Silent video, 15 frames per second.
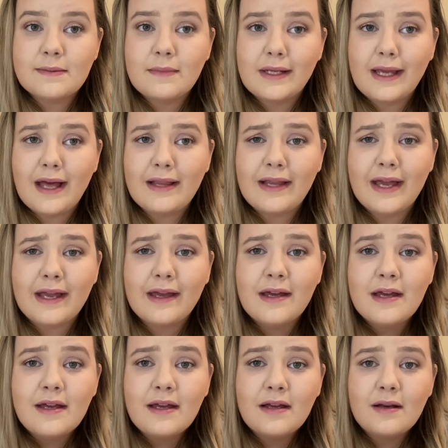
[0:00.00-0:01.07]
I'm going to get like
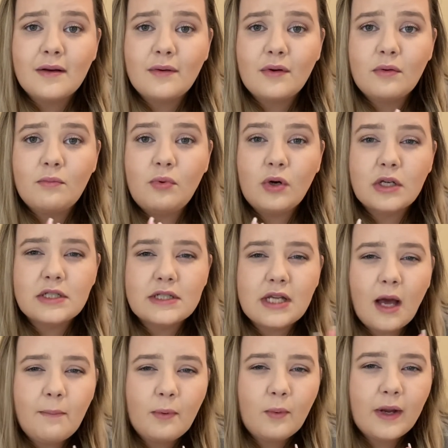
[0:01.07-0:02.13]
more
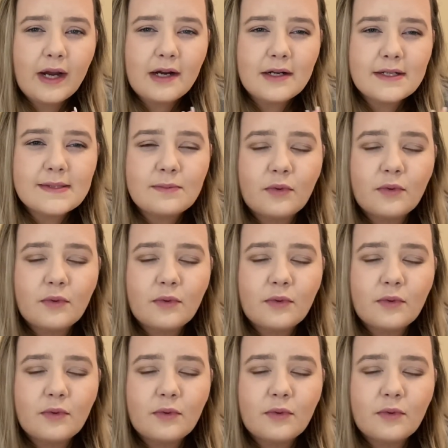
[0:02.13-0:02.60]
Tupperwares,